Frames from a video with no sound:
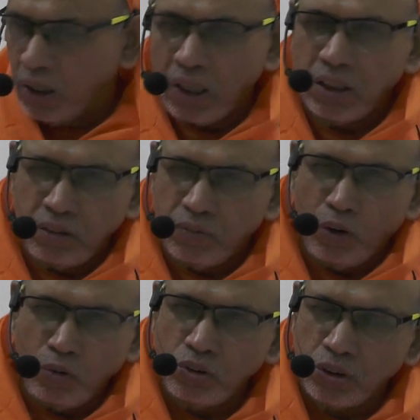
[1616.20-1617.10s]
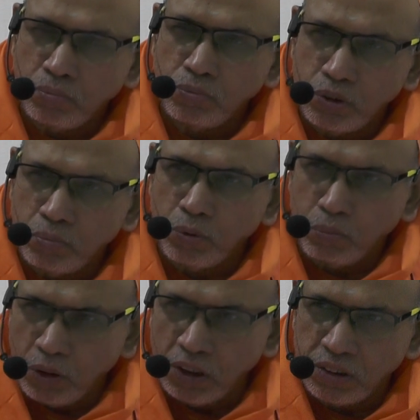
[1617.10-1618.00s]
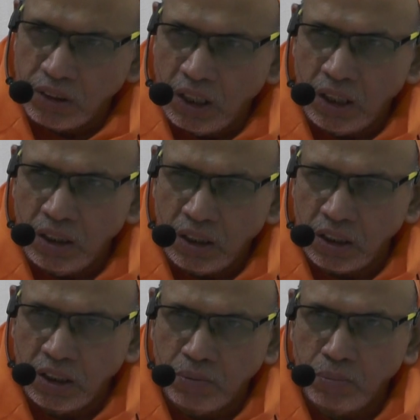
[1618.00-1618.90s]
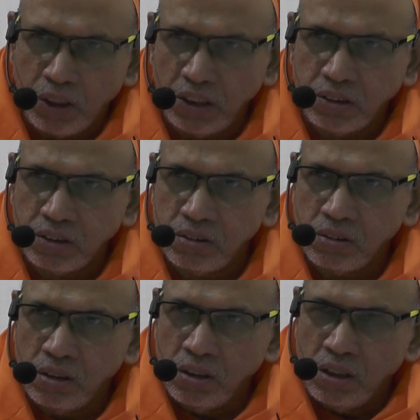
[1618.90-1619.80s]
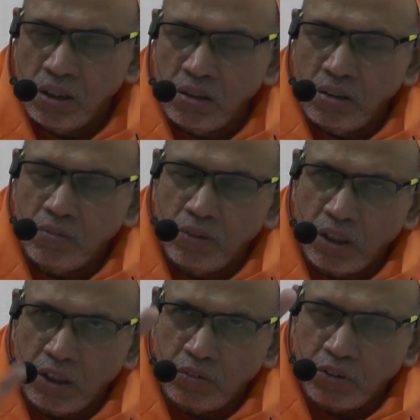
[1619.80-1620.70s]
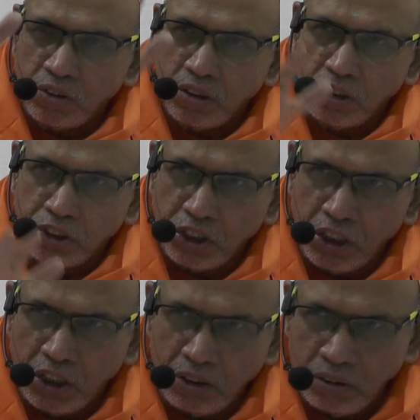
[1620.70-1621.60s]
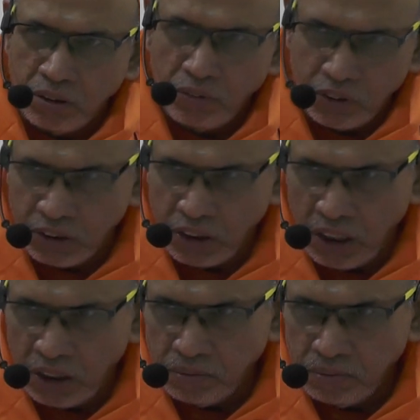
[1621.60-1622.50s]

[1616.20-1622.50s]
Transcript: And he found some simple place there, a clean place, where it was shade was there.